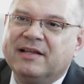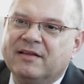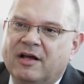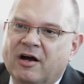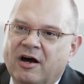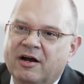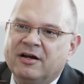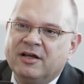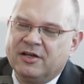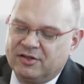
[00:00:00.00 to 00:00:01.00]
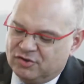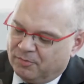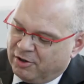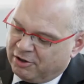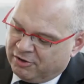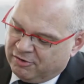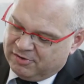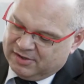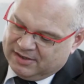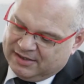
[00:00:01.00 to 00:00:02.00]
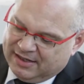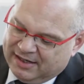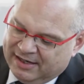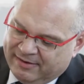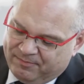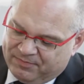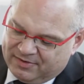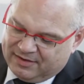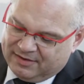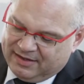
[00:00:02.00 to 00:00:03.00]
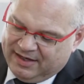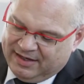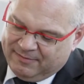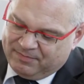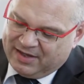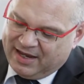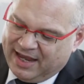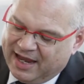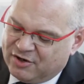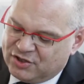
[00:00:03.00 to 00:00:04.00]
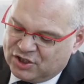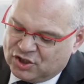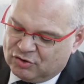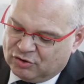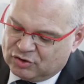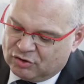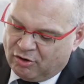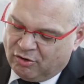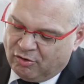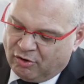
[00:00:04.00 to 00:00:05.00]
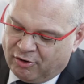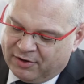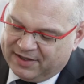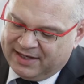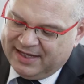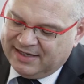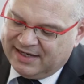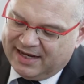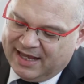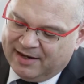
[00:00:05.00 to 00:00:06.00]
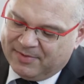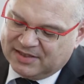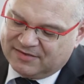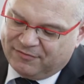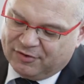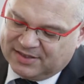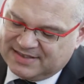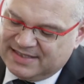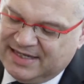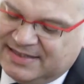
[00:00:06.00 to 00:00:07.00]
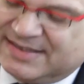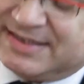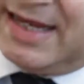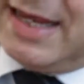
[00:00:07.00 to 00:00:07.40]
in the car tomorrow the air condition control or the heating elements for the seats,